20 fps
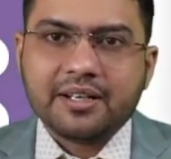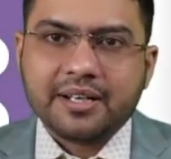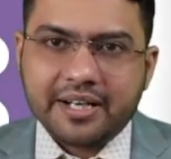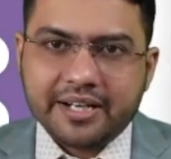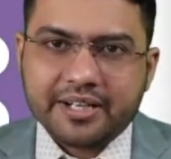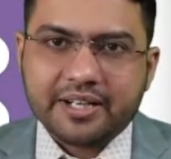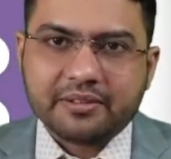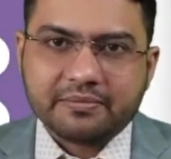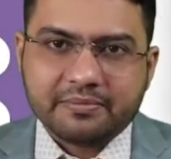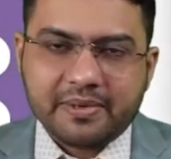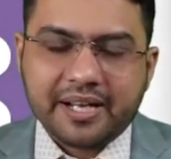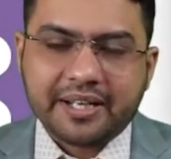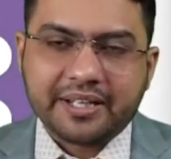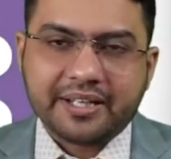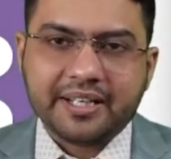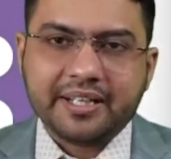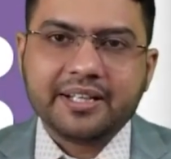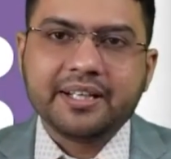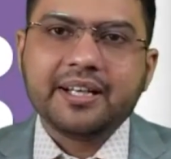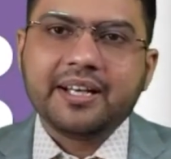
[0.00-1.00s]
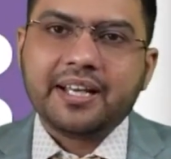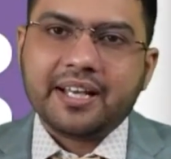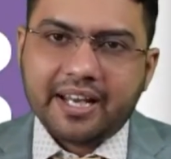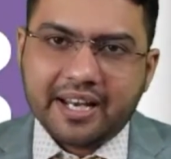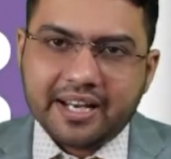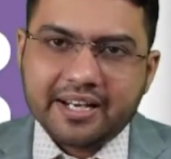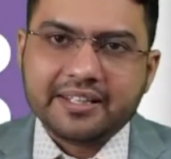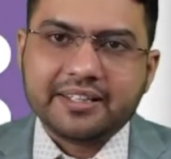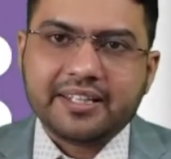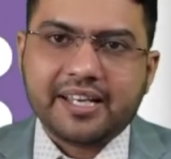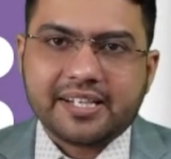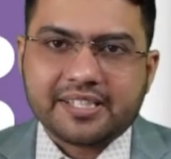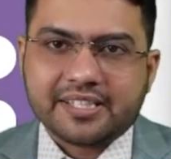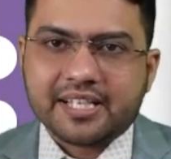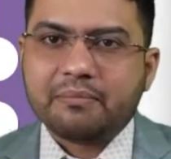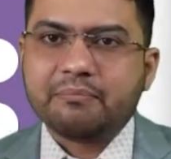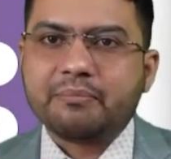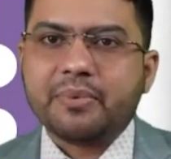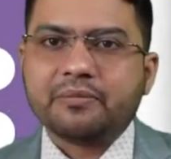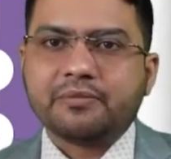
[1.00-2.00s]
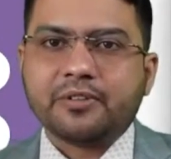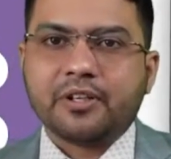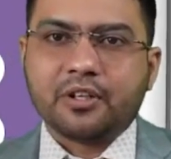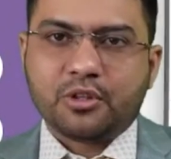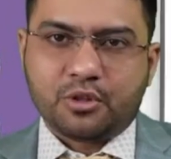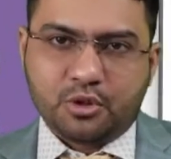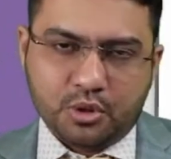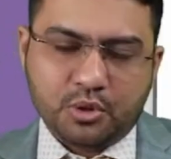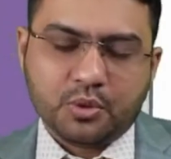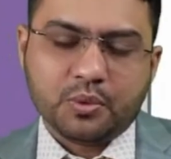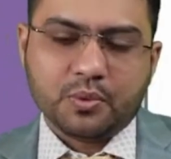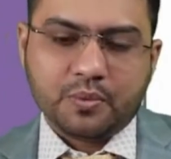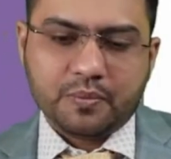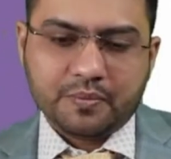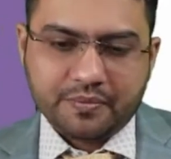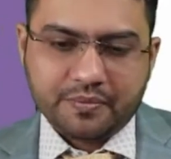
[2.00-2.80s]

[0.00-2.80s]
heat of banking in the exam paper too.